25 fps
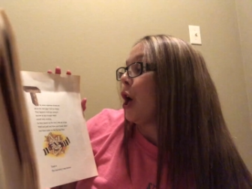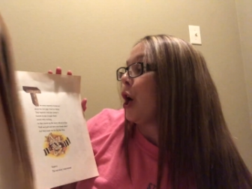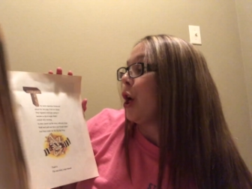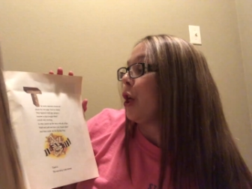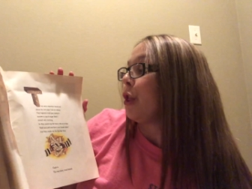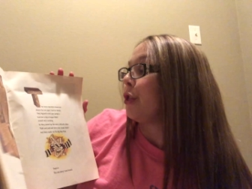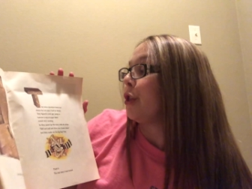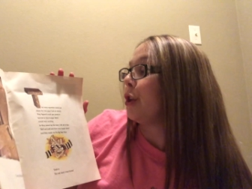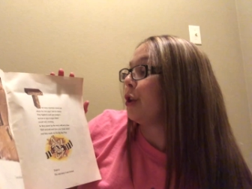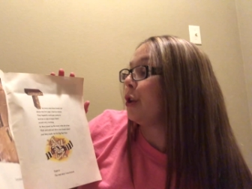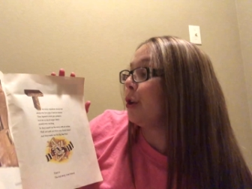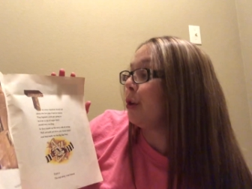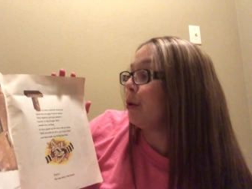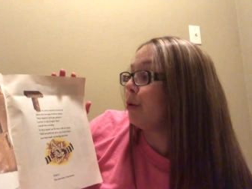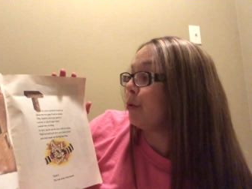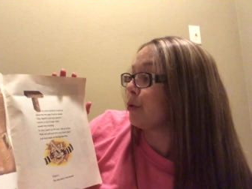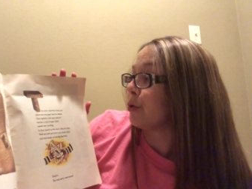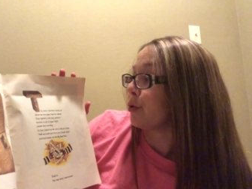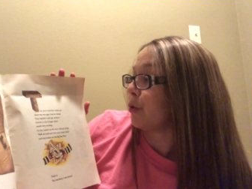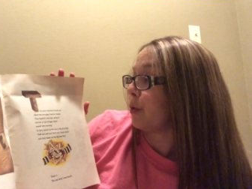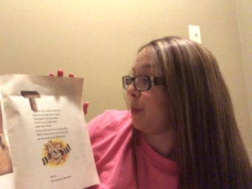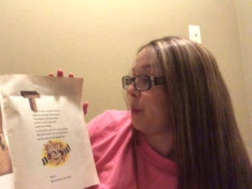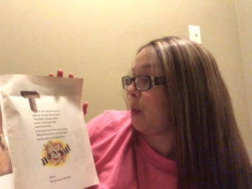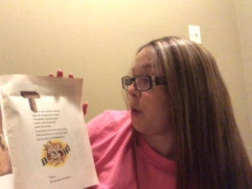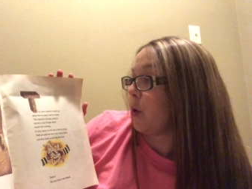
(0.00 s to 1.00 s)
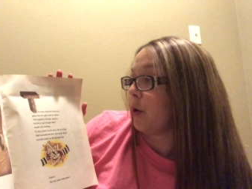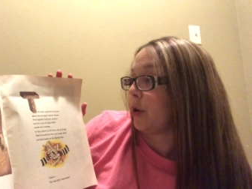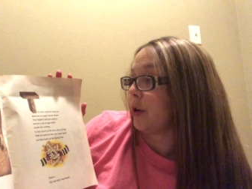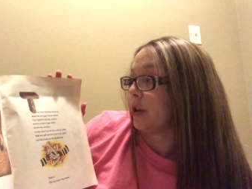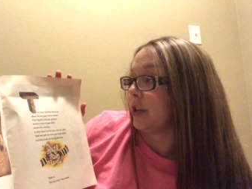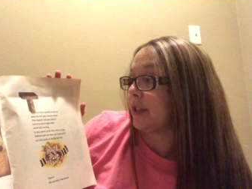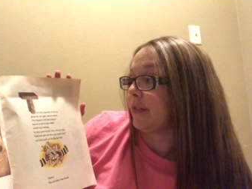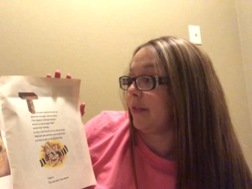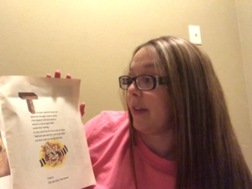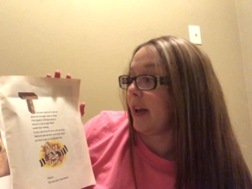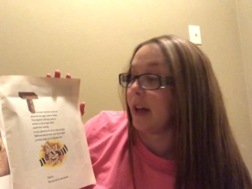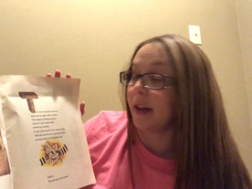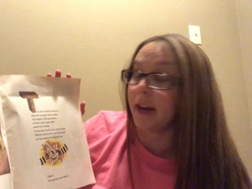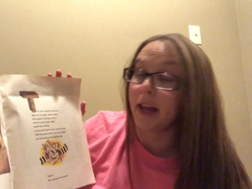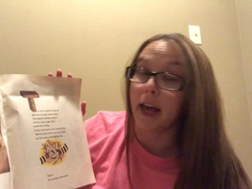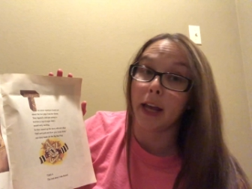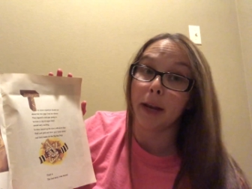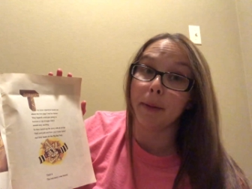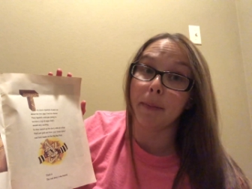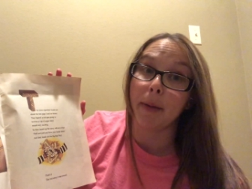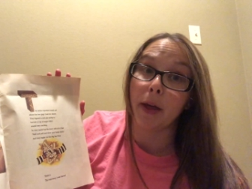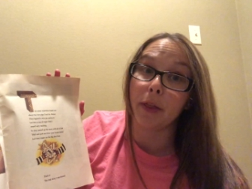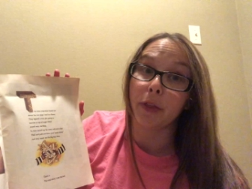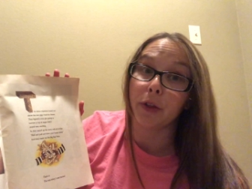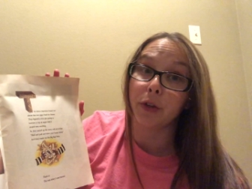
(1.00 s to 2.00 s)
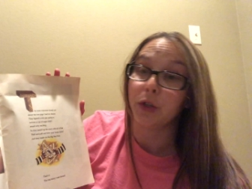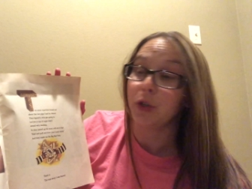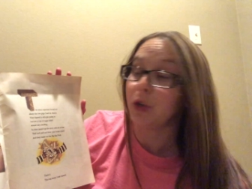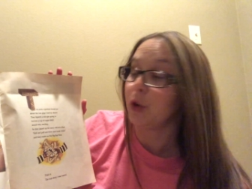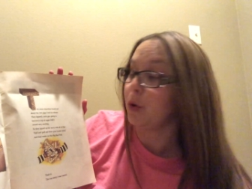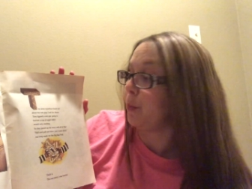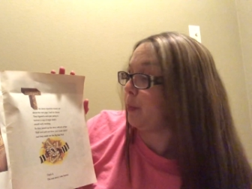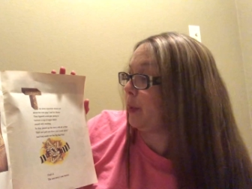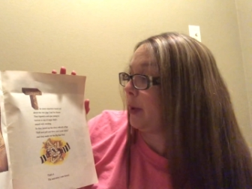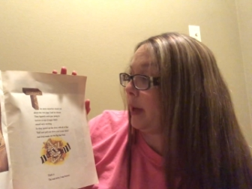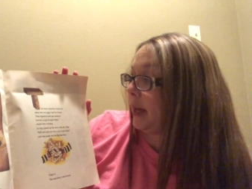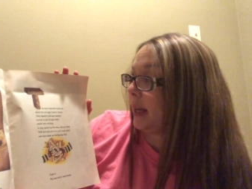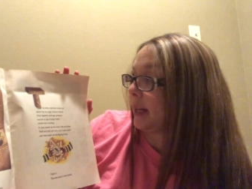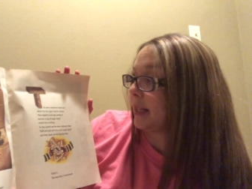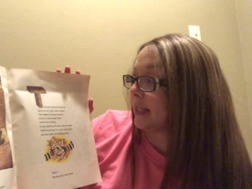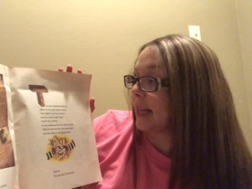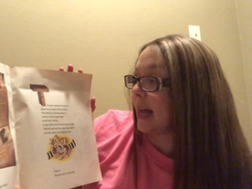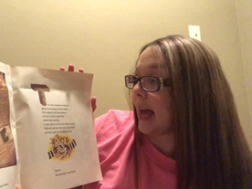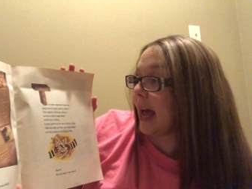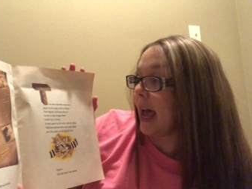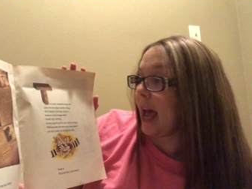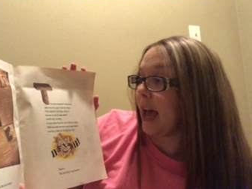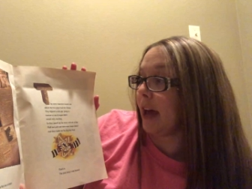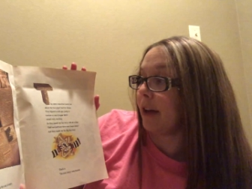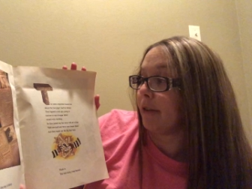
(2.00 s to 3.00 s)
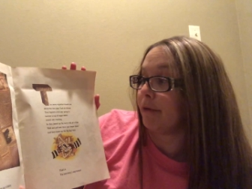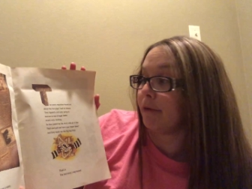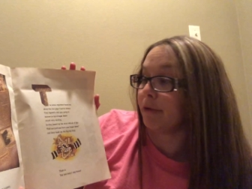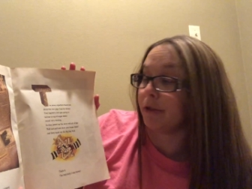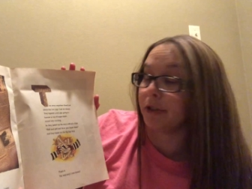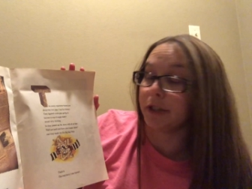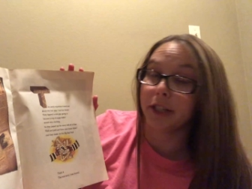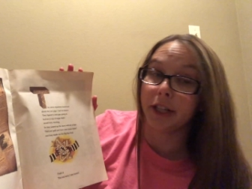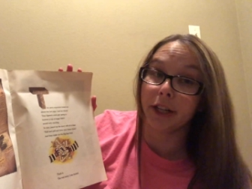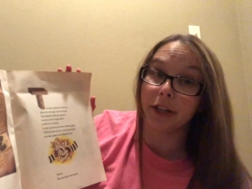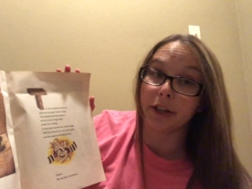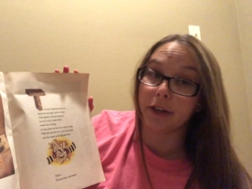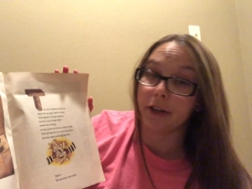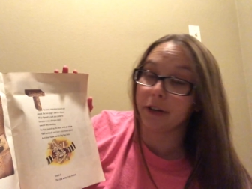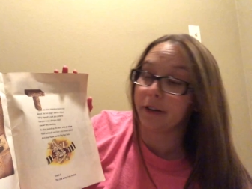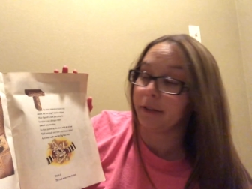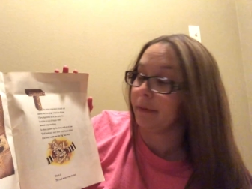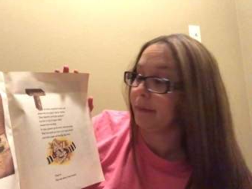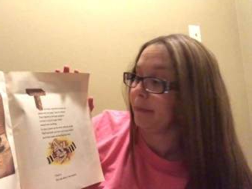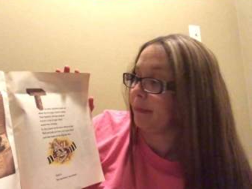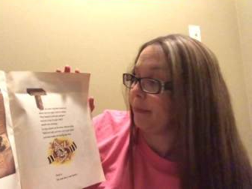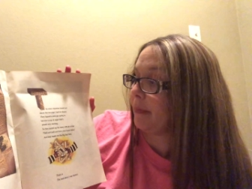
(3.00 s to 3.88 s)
The news reporters found out about the two pigs I had for dinner.